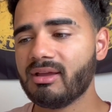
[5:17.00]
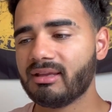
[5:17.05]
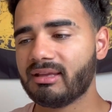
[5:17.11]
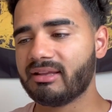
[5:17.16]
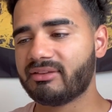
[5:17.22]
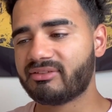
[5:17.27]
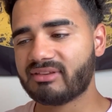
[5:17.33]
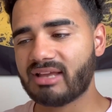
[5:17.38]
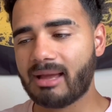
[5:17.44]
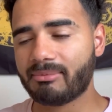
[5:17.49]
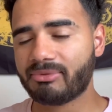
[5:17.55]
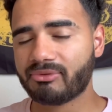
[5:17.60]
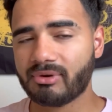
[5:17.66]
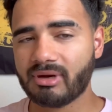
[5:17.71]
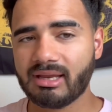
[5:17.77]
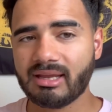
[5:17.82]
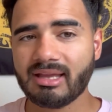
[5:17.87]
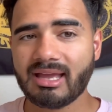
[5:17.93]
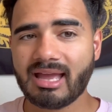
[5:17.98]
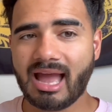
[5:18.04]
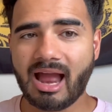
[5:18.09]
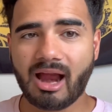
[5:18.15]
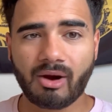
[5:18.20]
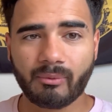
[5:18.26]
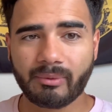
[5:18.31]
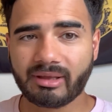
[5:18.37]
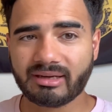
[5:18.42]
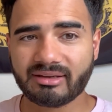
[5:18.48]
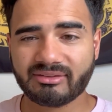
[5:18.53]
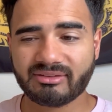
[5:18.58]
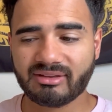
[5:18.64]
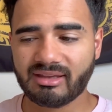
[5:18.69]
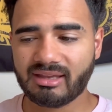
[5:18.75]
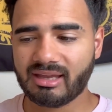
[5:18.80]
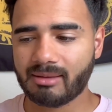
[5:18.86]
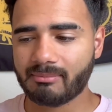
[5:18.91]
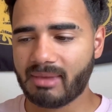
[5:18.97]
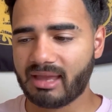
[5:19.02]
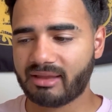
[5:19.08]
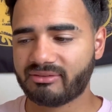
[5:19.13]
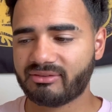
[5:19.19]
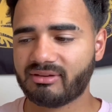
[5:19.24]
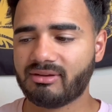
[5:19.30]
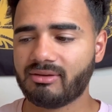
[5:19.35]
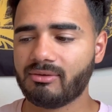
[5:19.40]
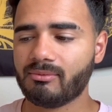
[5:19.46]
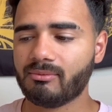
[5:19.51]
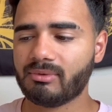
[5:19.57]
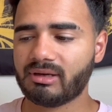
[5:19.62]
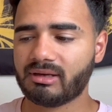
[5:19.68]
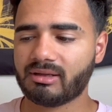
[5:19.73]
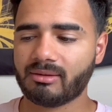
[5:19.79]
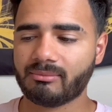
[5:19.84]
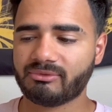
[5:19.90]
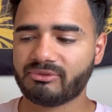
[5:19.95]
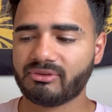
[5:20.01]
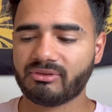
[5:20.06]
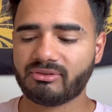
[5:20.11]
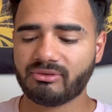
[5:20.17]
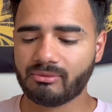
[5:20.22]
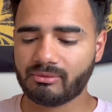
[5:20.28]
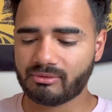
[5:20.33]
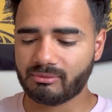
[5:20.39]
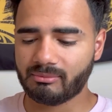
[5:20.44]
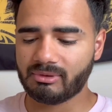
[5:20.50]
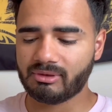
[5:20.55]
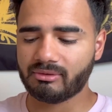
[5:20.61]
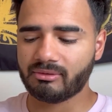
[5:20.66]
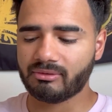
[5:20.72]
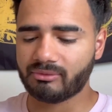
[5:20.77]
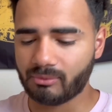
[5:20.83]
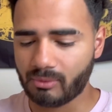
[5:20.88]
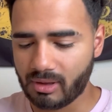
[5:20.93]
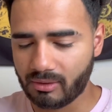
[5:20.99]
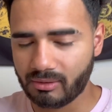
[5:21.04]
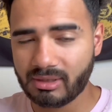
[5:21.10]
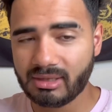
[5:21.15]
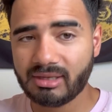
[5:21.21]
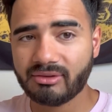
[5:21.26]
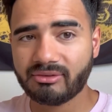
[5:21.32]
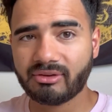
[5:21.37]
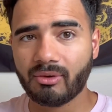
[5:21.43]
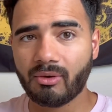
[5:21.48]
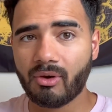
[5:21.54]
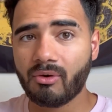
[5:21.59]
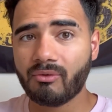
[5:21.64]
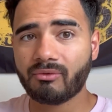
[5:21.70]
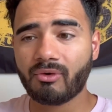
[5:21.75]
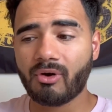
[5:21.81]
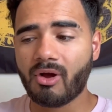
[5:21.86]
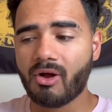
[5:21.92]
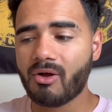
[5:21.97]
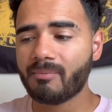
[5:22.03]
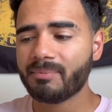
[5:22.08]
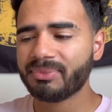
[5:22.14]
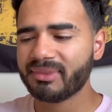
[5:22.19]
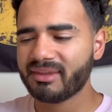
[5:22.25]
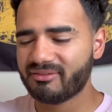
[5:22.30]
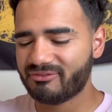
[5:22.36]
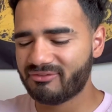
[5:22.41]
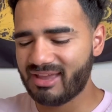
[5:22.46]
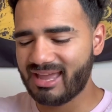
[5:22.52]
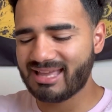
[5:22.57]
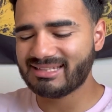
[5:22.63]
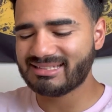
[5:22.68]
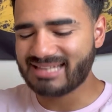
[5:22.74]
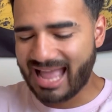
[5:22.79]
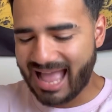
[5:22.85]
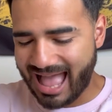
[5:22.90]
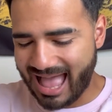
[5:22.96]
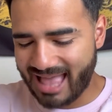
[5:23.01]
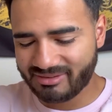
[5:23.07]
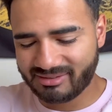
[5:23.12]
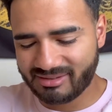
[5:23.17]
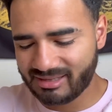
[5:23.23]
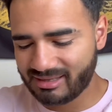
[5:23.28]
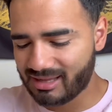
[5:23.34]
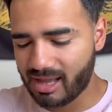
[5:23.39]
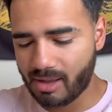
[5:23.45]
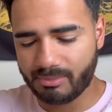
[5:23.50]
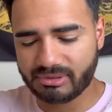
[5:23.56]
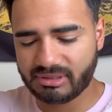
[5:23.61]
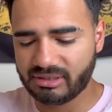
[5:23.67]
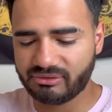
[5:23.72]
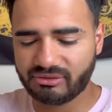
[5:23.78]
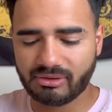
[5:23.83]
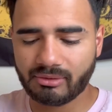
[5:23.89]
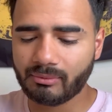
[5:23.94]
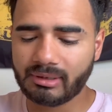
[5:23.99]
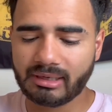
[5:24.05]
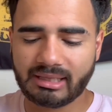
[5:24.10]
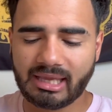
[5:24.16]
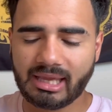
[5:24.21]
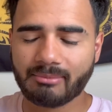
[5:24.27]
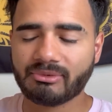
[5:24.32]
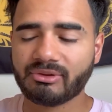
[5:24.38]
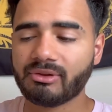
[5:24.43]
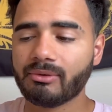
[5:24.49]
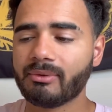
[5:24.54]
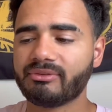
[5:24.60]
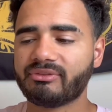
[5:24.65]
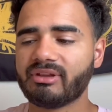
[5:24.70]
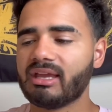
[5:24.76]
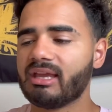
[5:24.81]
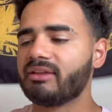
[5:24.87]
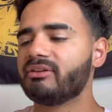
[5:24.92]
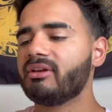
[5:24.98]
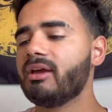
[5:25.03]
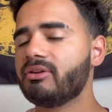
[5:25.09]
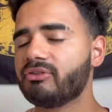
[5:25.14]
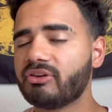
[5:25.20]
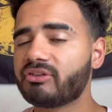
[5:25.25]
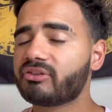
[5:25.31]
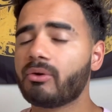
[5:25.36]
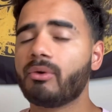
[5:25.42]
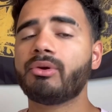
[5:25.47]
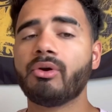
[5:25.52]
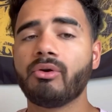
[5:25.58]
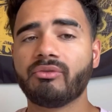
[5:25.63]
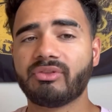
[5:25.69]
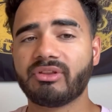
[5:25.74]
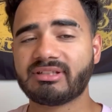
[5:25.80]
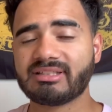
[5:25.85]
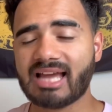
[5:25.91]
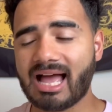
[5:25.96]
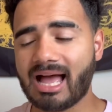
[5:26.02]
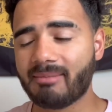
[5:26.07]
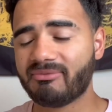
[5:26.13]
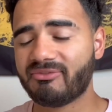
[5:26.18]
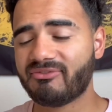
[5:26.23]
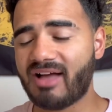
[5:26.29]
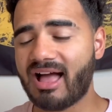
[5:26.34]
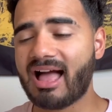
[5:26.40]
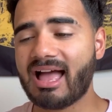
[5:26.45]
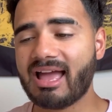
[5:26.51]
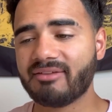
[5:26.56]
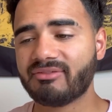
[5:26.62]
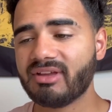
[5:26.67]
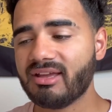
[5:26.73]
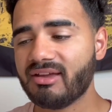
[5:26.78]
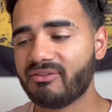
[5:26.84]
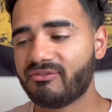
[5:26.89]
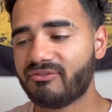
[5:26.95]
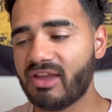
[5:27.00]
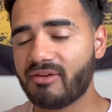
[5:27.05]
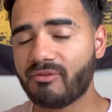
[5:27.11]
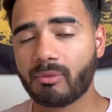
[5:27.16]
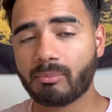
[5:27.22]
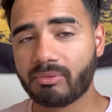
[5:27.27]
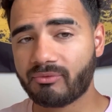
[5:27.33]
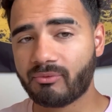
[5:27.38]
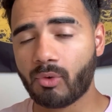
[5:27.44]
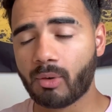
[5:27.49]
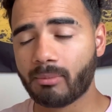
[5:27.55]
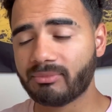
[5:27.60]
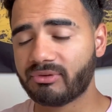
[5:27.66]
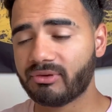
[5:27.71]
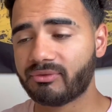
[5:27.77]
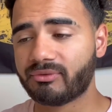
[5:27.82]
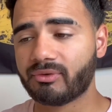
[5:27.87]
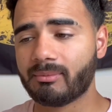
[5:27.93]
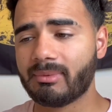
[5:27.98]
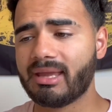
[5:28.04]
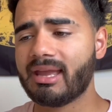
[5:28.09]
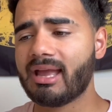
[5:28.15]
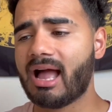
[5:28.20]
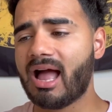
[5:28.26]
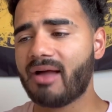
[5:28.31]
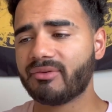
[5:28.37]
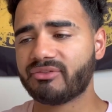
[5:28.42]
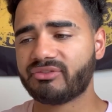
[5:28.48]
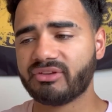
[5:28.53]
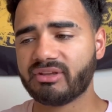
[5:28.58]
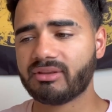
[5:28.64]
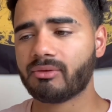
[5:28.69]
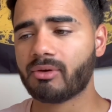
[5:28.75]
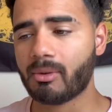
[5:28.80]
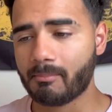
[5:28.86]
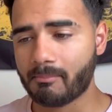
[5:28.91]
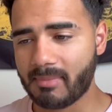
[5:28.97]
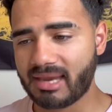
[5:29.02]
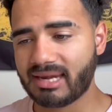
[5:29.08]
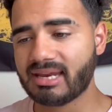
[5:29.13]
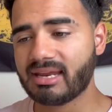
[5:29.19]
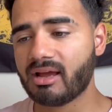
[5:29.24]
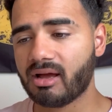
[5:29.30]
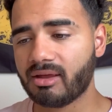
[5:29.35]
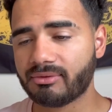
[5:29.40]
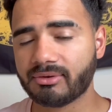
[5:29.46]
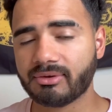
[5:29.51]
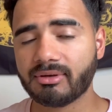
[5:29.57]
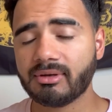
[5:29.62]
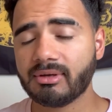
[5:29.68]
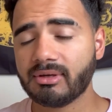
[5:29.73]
gets top 3. How are we going to see him execute when it comes to the 200 meter as well? So overall, fantastic competition when it came to USA's. Just going over the top 5 favorite performances for me. Obviously, there are many other